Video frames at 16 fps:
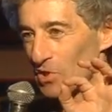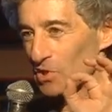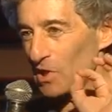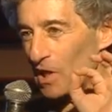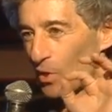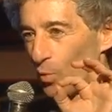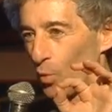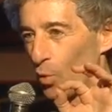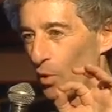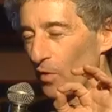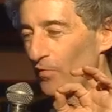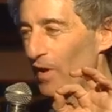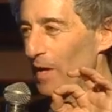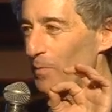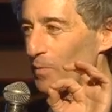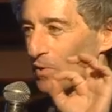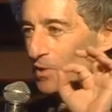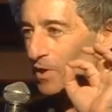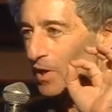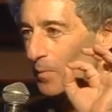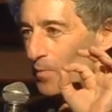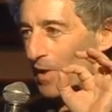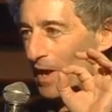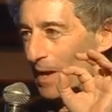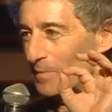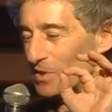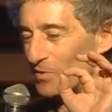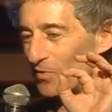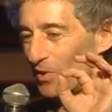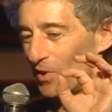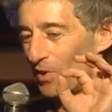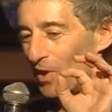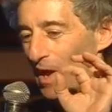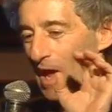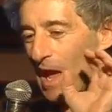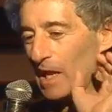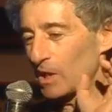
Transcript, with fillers: there's a lot of water vapor in the upper atmosphere,